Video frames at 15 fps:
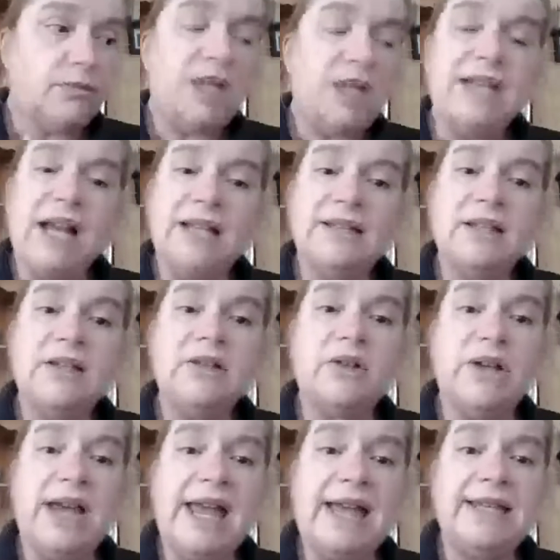tonsils
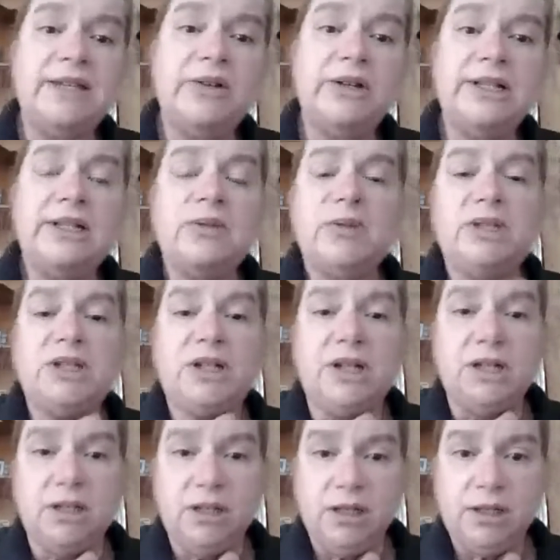or adenoids, which
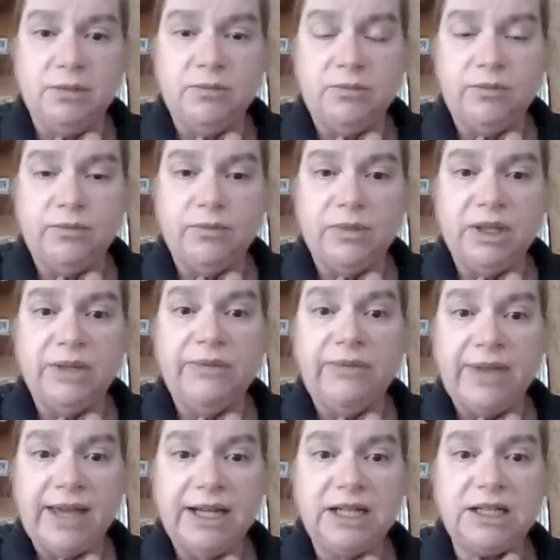are
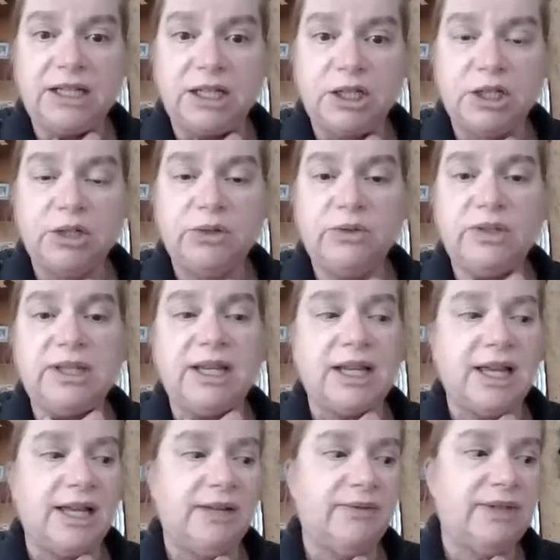lymphatic tissues that
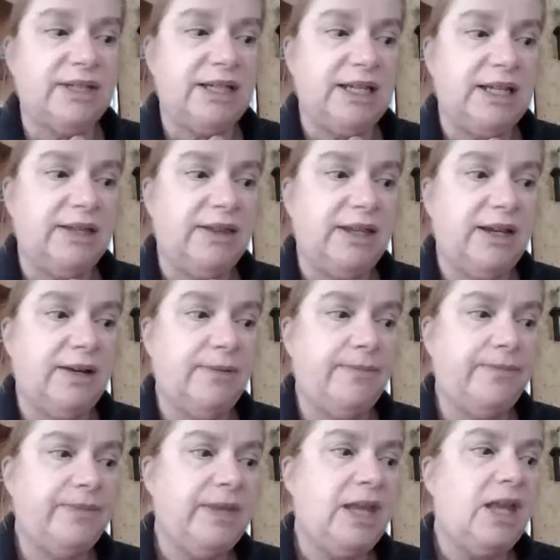kind of sit in there.
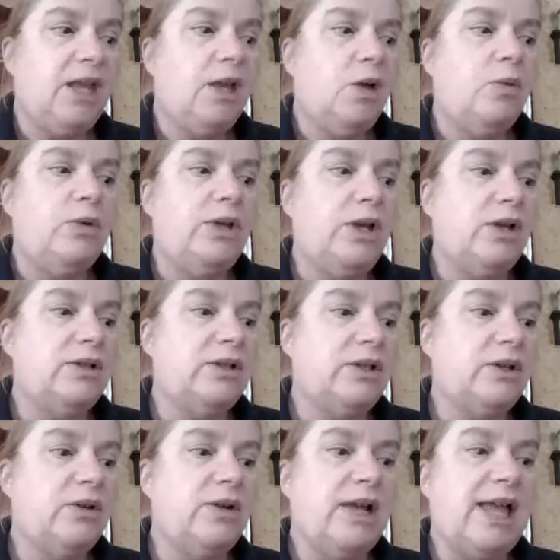We
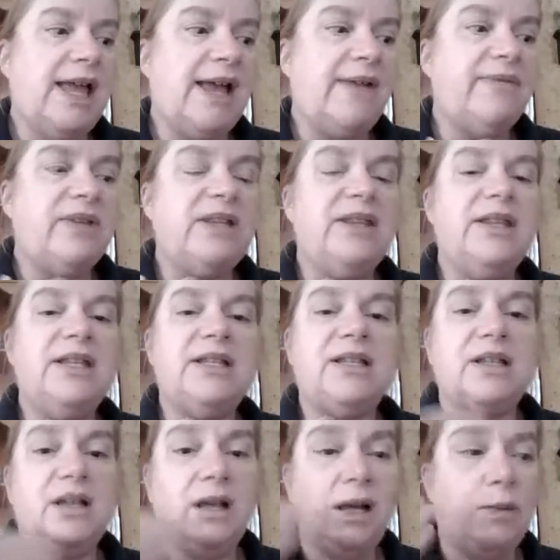also have in this
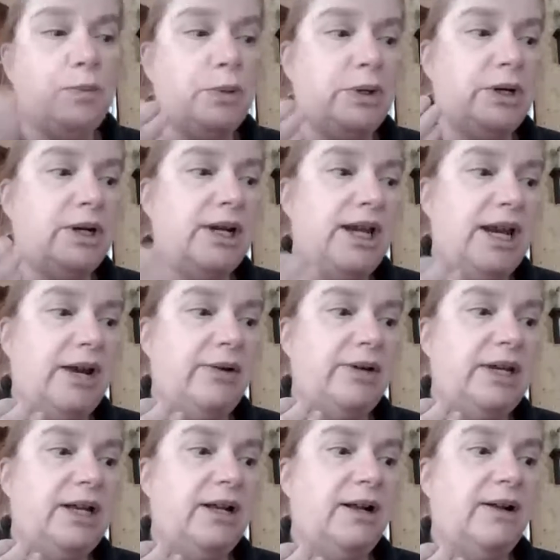upper
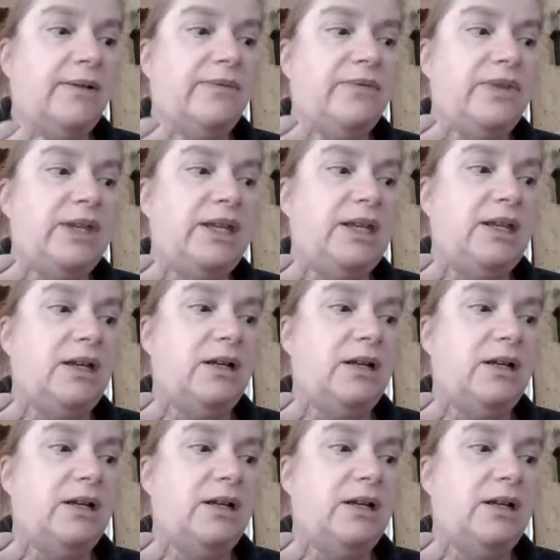area of the